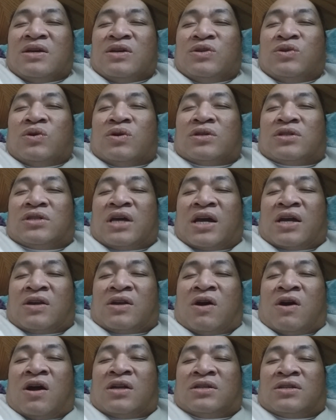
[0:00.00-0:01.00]
Your
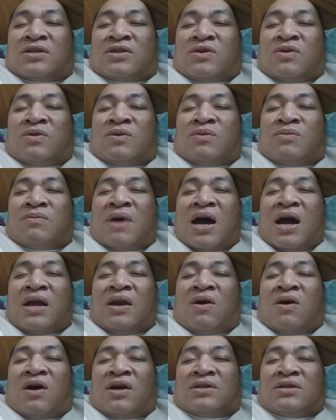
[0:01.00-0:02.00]
technological,
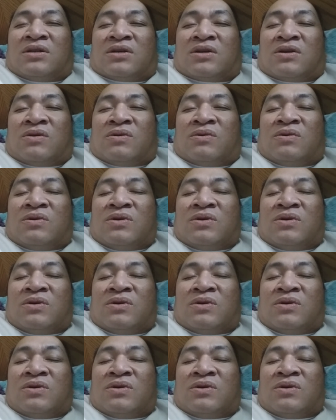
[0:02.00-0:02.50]
biological